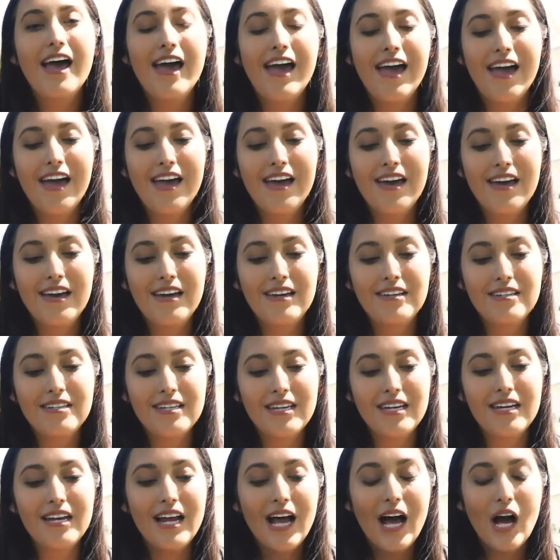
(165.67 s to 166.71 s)
and
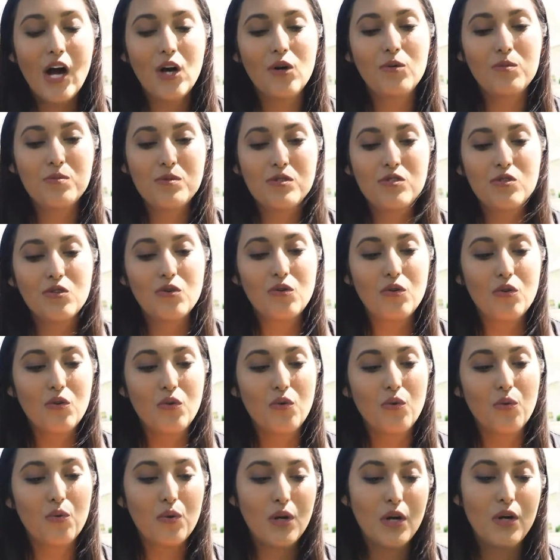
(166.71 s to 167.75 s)
it helps
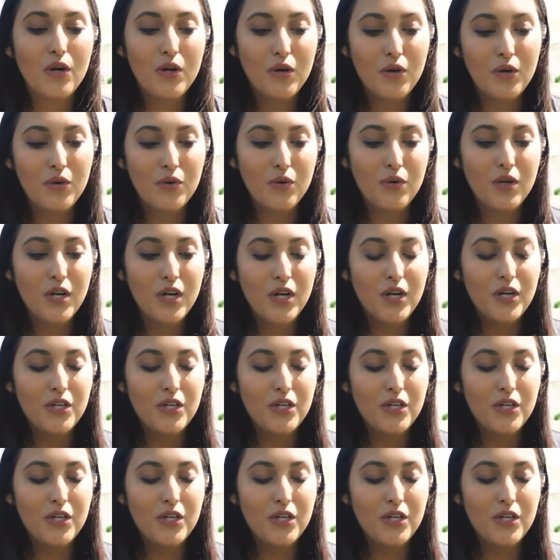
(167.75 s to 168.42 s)
grow